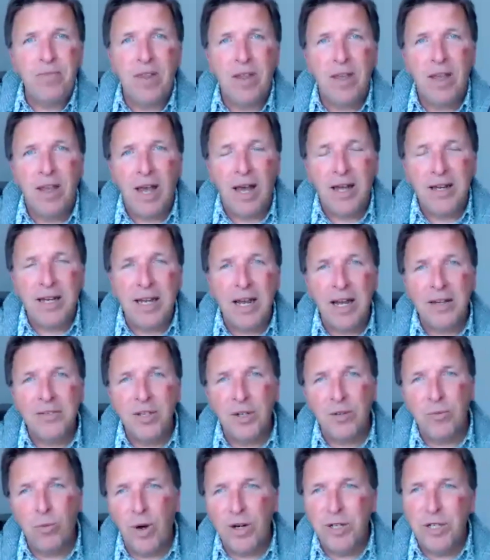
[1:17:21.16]
And he had
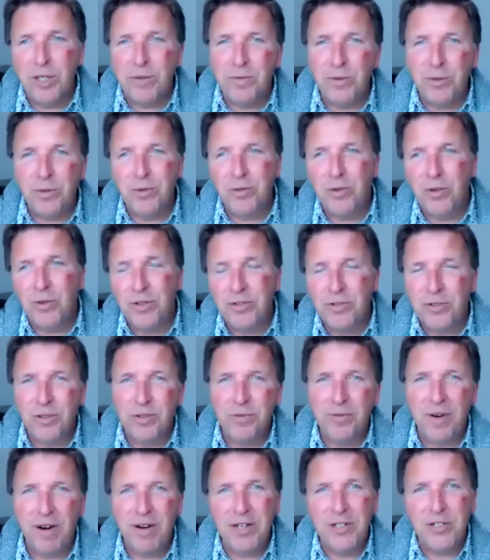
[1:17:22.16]
that wonderful, sort of
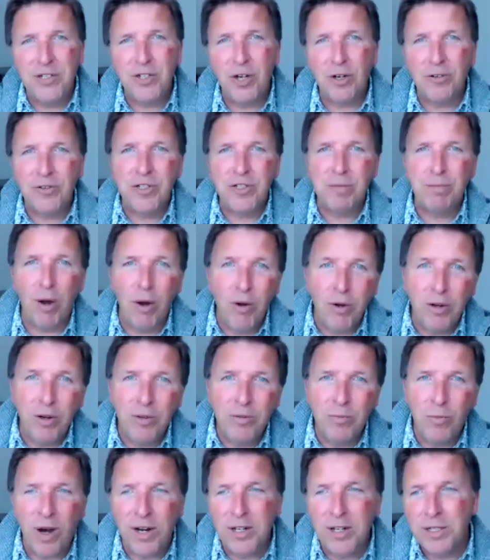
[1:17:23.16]
very soft
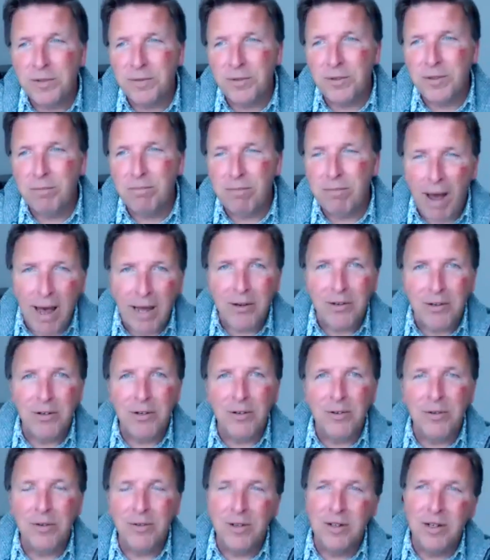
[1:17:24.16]
spoken, wonderful manner
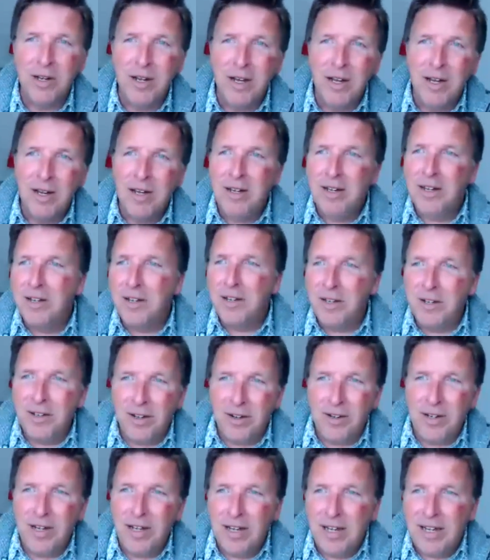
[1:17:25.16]
of, uh, you
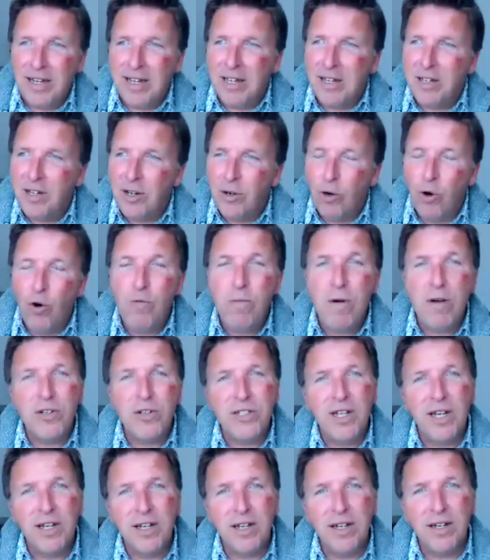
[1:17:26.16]
know, almost
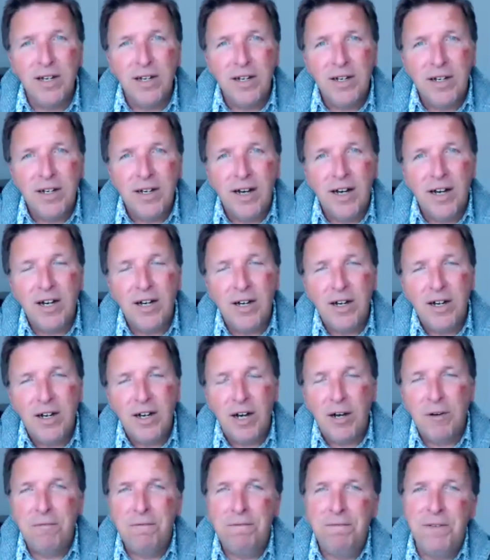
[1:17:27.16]
like a, a,
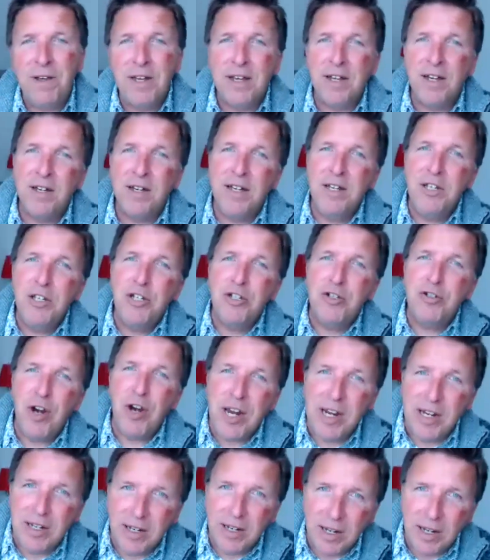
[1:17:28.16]
a vicar in
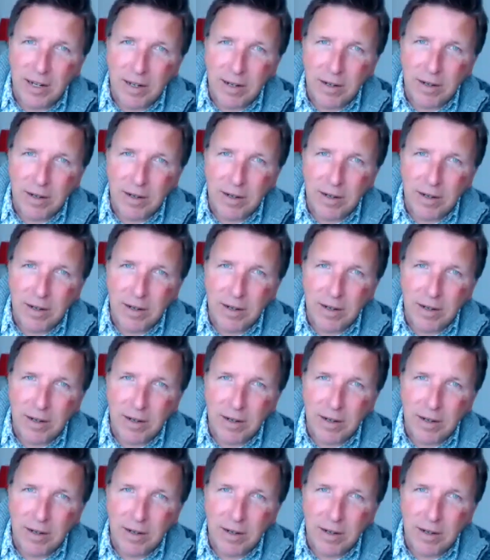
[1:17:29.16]
training,